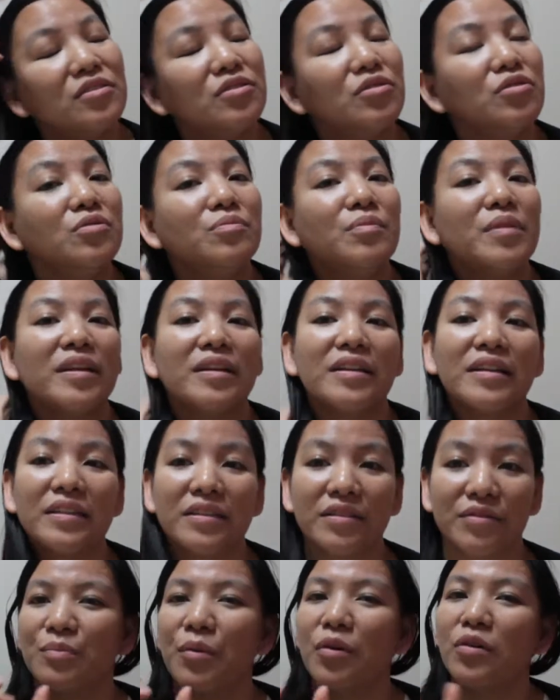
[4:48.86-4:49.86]
zoom in is
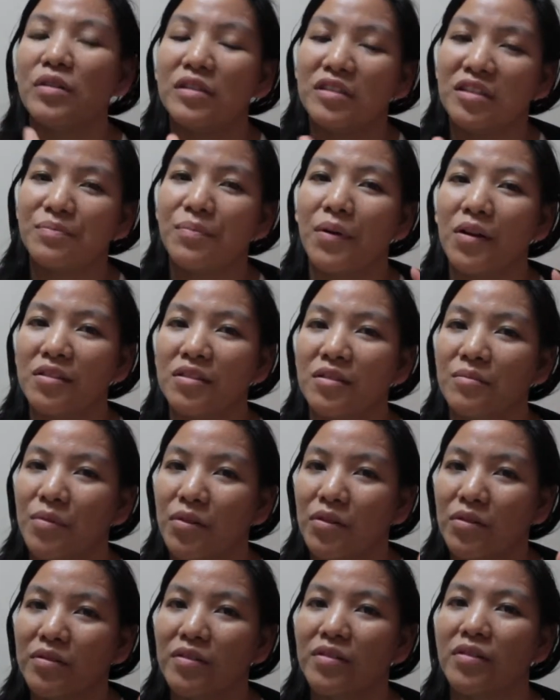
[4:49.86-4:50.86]
small as
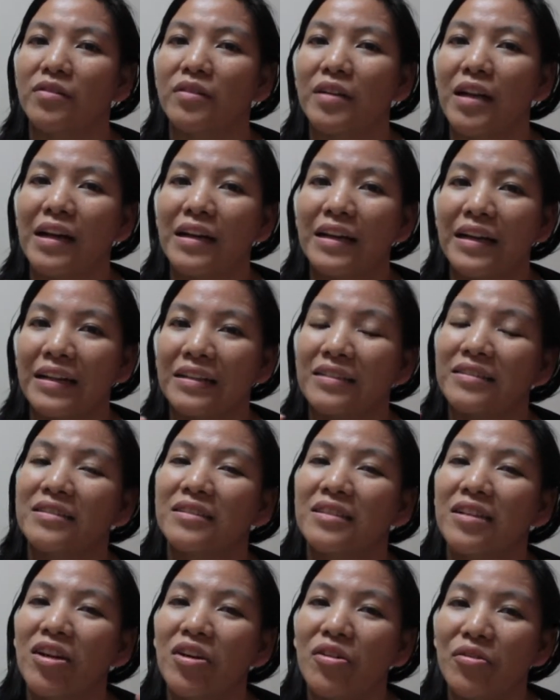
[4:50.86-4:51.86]
possible so that
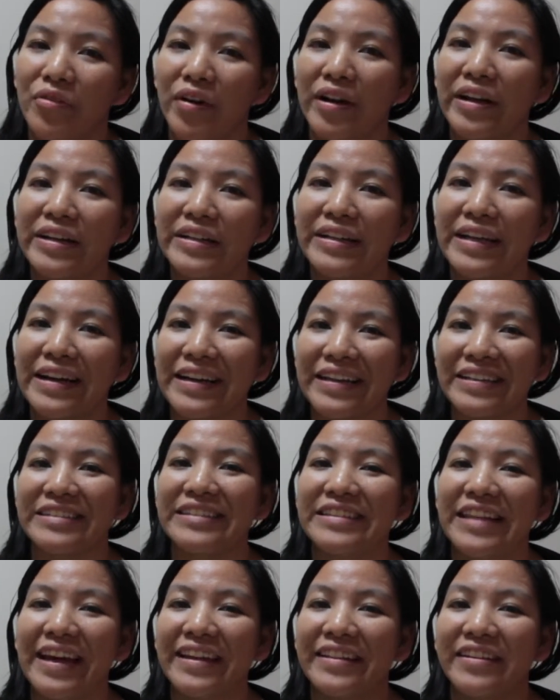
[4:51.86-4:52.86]
it's
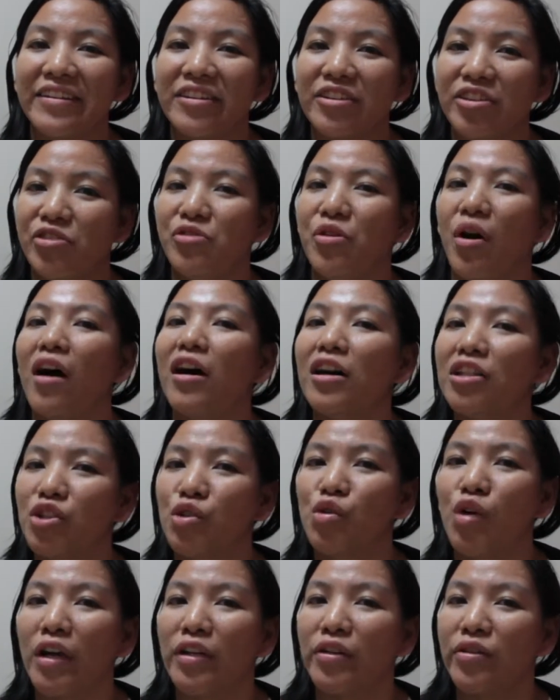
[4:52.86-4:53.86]
recognized that you are
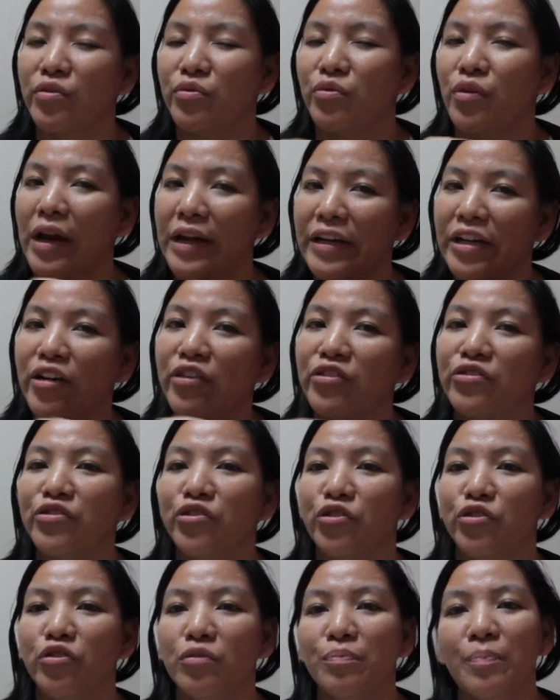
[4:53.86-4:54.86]
trying to write a
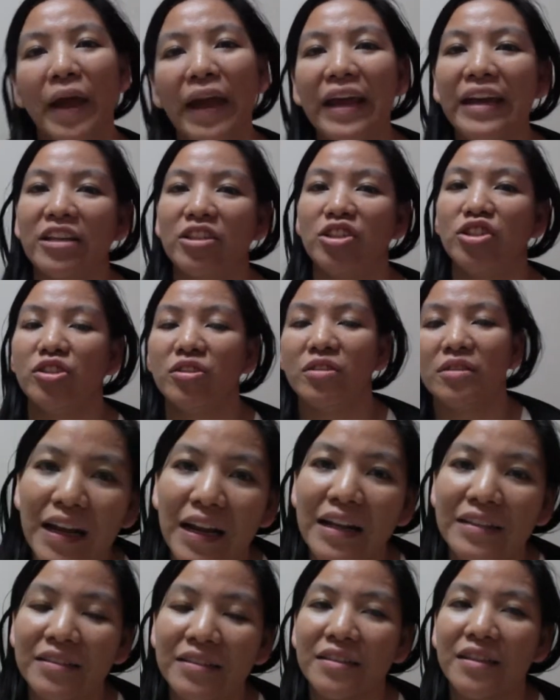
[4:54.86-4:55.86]
full page.
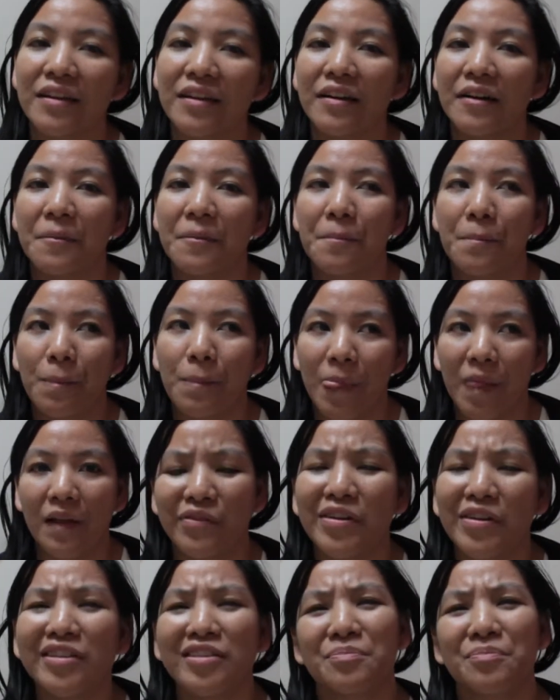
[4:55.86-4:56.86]
That's the
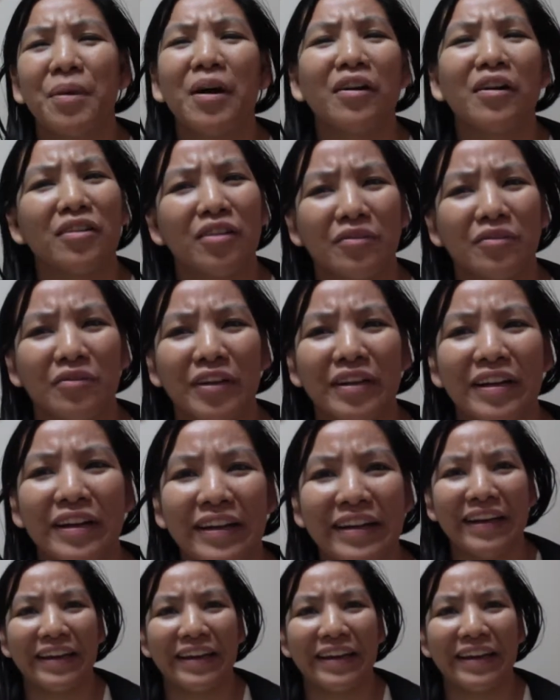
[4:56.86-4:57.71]
worst part of it, I